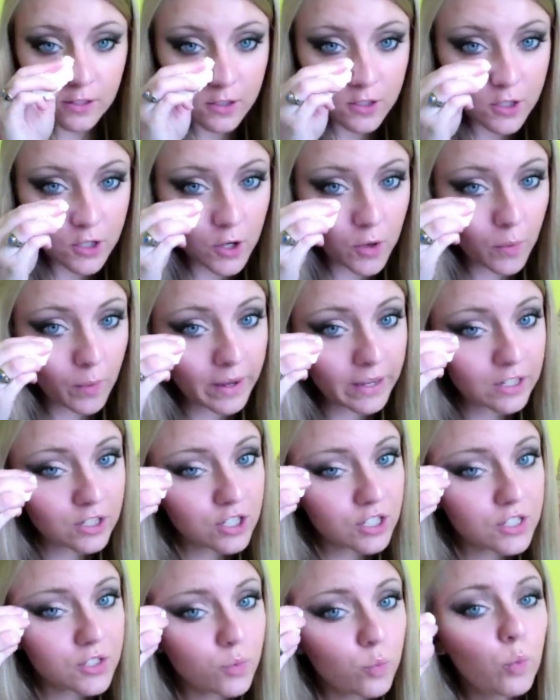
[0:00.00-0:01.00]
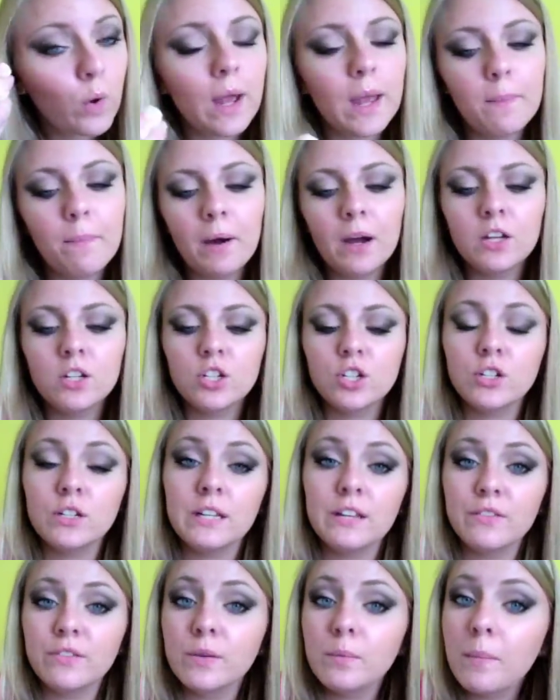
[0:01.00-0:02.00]
to do is just wipe
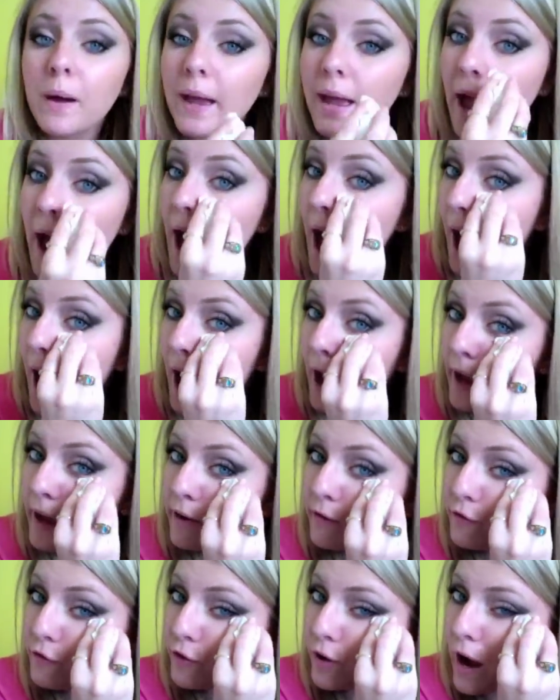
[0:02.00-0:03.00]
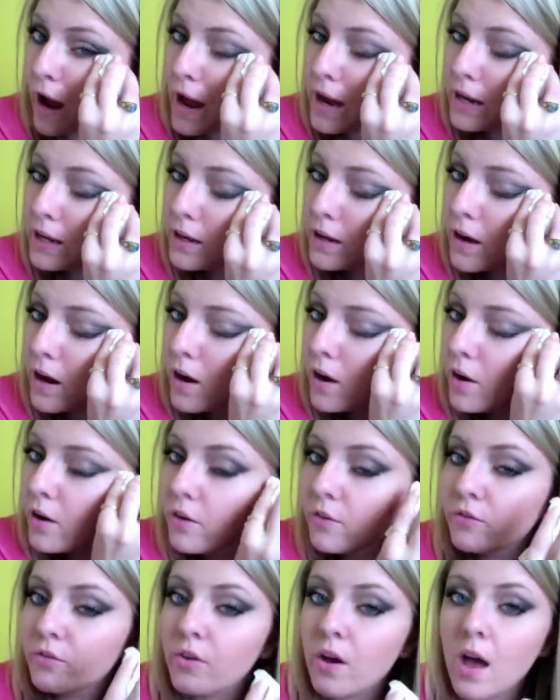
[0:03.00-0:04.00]
underneath of my eye for any
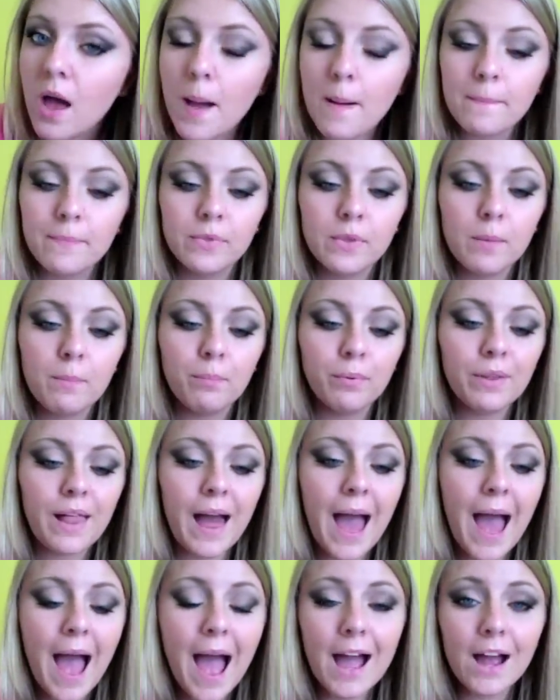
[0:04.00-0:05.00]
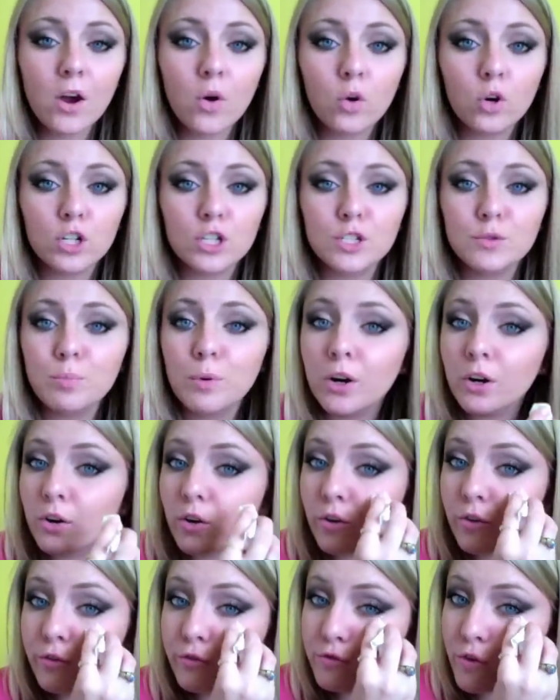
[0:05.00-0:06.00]
of the black or
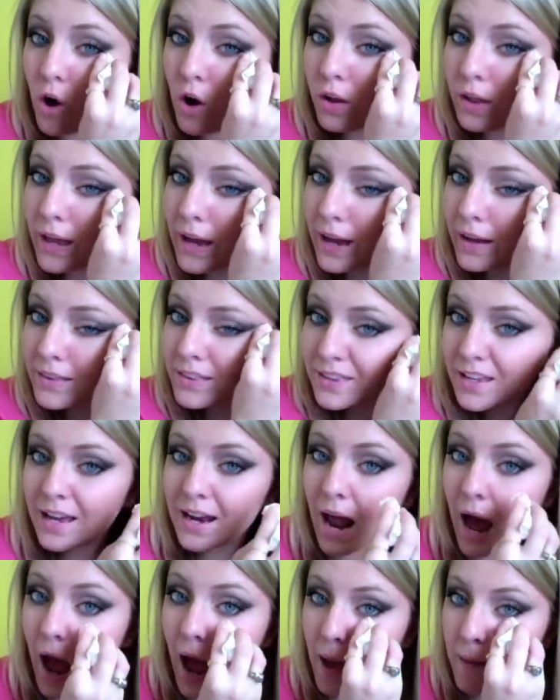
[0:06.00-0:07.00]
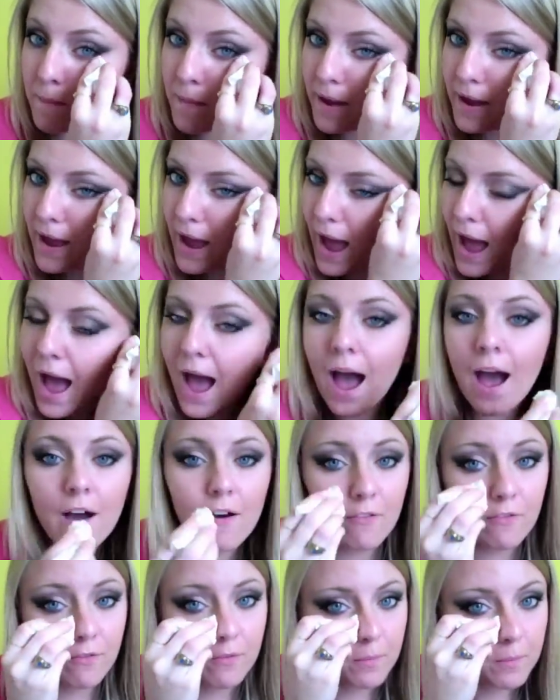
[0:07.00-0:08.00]
sparkle fallout that I may
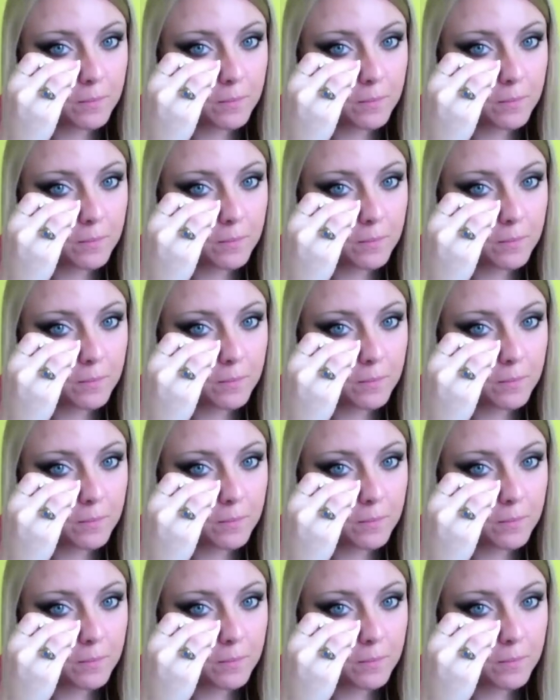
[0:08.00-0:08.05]
have.